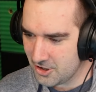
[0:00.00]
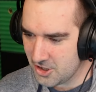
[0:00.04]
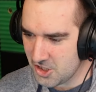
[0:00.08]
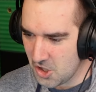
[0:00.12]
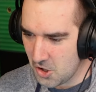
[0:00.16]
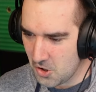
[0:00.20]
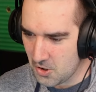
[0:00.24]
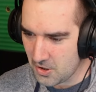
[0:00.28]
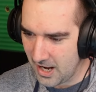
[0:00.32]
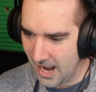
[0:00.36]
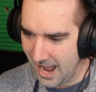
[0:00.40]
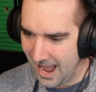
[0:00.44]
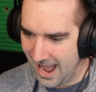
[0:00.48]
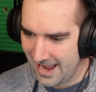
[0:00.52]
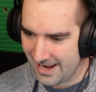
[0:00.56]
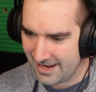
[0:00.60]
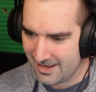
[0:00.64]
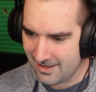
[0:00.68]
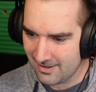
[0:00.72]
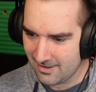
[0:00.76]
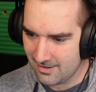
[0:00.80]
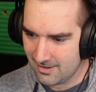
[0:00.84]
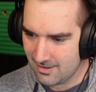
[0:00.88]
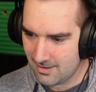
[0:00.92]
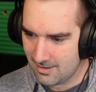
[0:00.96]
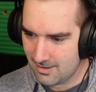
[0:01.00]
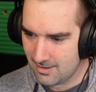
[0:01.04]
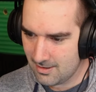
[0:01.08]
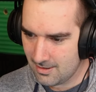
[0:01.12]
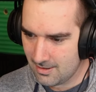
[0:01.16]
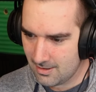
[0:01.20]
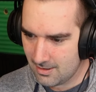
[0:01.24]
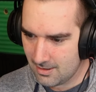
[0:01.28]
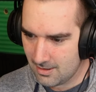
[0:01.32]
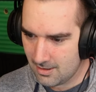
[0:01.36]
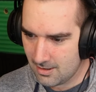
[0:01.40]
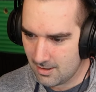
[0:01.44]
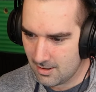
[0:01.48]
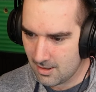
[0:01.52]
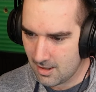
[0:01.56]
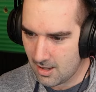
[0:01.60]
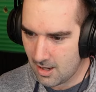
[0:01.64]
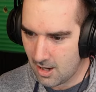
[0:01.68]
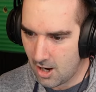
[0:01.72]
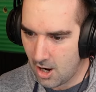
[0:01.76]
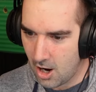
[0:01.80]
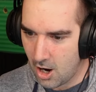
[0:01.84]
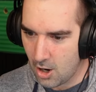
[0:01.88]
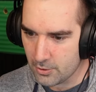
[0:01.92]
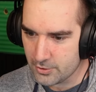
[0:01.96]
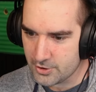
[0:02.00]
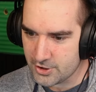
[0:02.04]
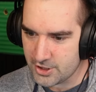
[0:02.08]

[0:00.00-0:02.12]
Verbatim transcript: You okay? Oh,